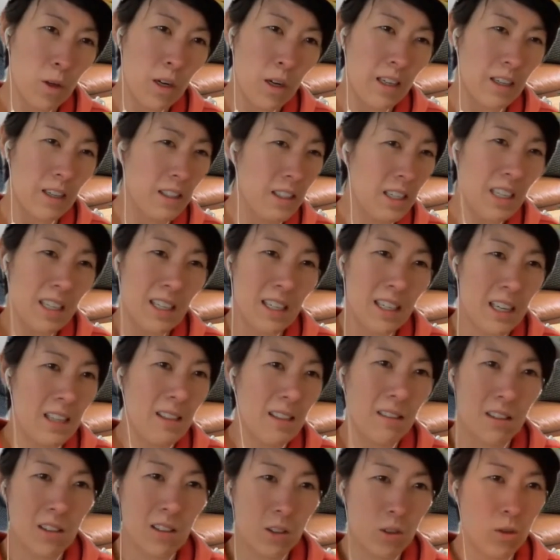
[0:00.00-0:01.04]
and I didn't get
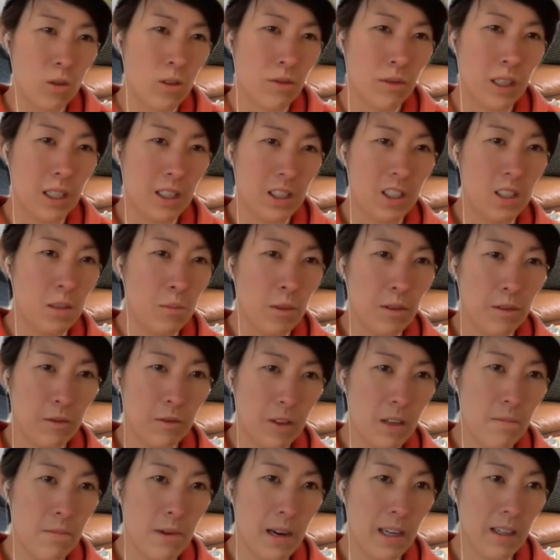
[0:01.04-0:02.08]
this sort of customer
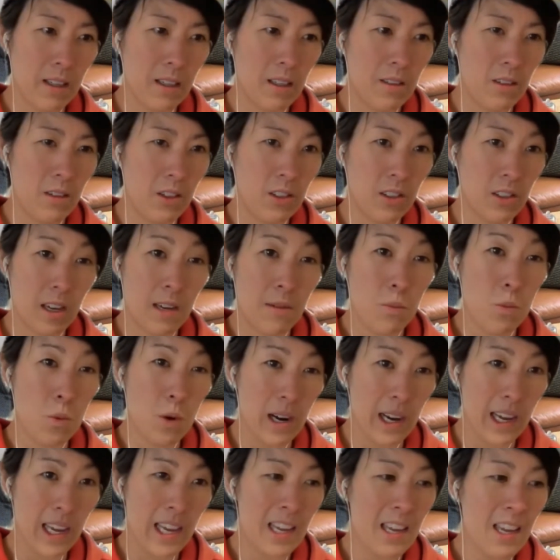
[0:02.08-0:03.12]
feedback in the same
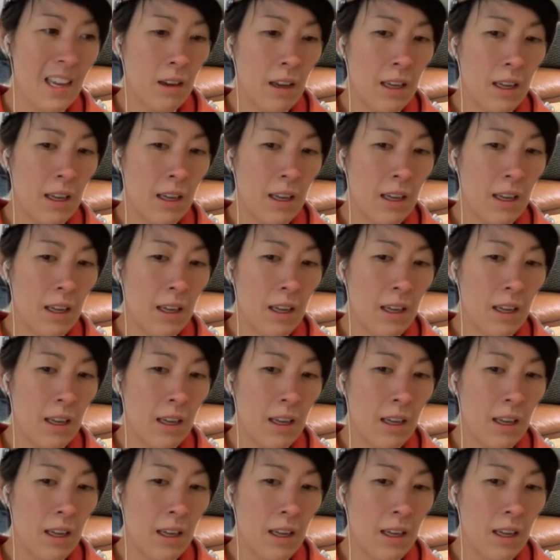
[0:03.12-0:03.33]
way.